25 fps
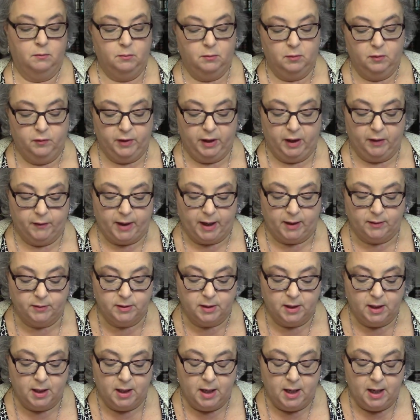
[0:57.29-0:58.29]
moving
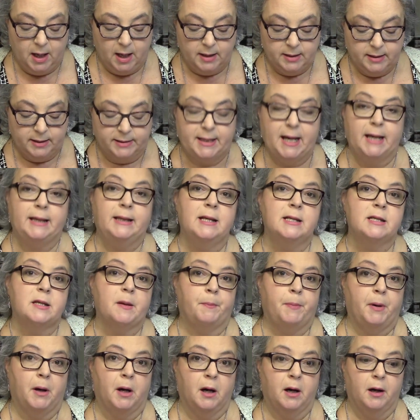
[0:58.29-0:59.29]
around to take these
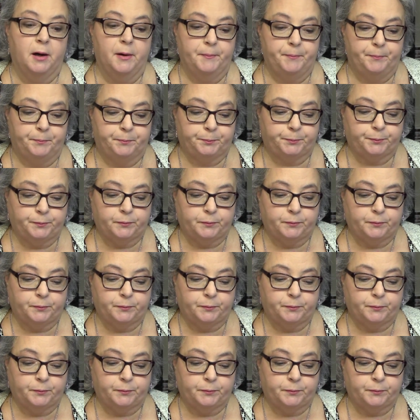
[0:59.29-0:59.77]
apart.